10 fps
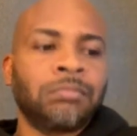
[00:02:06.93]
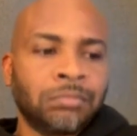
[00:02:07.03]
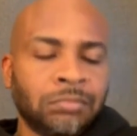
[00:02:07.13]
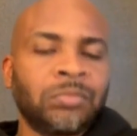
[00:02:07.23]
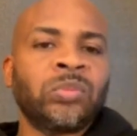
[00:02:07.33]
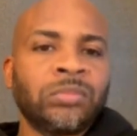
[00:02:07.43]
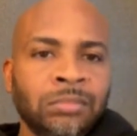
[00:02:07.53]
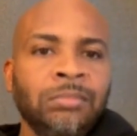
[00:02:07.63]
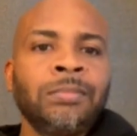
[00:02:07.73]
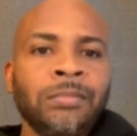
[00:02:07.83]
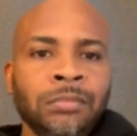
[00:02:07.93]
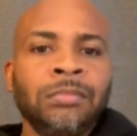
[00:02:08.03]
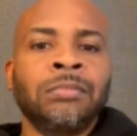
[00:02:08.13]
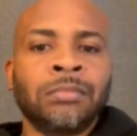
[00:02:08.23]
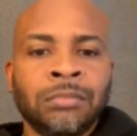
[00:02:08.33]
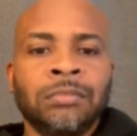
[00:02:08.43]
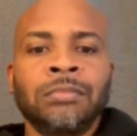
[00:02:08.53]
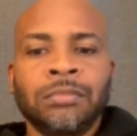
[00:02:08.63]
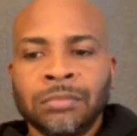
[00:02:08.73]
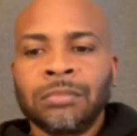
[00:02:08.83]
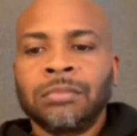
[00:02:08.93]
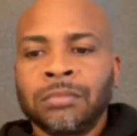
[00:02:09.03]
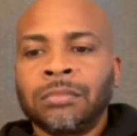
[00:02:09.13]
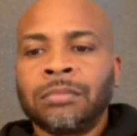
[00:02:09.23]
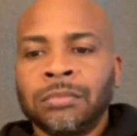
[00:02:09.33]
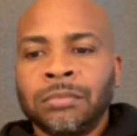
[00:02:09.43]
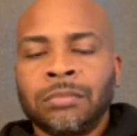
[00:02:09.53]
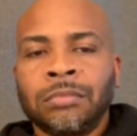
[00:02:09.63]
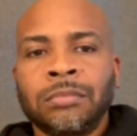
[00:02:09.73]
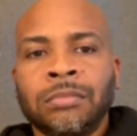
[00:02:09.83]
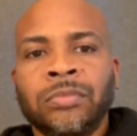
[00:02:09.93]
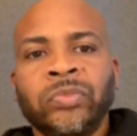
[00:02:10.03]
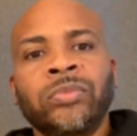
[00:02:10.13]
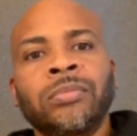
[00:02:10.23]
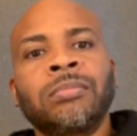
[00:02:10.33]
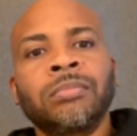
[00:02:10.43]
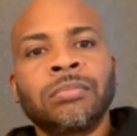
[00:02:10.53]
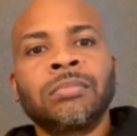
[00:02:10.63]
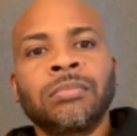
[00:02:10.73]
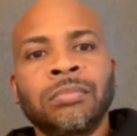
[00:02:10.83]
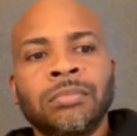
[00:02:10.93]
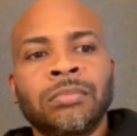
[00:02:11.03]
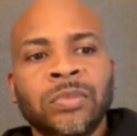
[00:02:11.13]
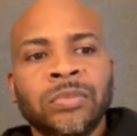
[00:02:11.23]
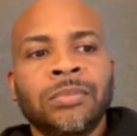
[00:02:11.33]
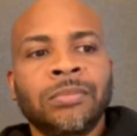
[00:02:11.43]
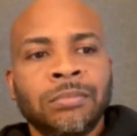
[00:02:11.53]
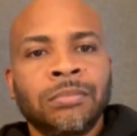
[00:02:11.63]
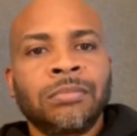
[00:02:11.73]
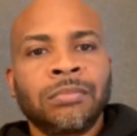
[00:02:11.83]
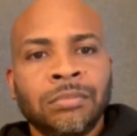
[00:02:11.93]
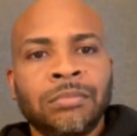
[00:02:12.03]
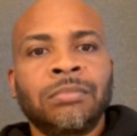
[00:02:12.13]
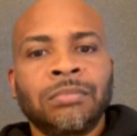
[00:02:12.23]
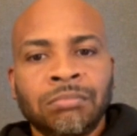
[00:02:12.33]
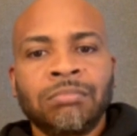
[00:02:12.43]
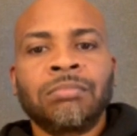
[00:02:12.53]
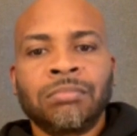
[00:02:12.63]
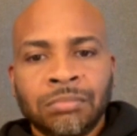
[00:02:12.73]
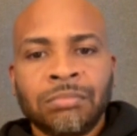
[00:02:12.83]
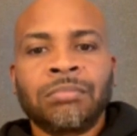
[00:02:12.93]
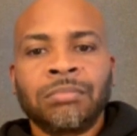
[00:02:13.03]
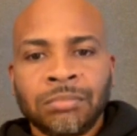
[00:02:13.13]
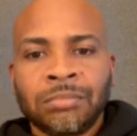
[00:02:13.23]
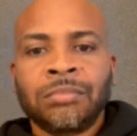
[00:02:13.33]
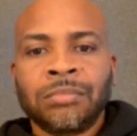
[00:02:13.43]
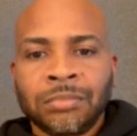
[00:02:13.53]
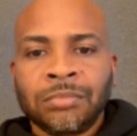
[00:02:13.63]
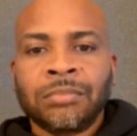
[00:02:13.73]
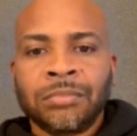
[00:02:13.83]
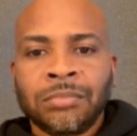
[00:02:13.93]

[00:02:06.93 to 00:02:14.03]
No words are spoken by the person on screen.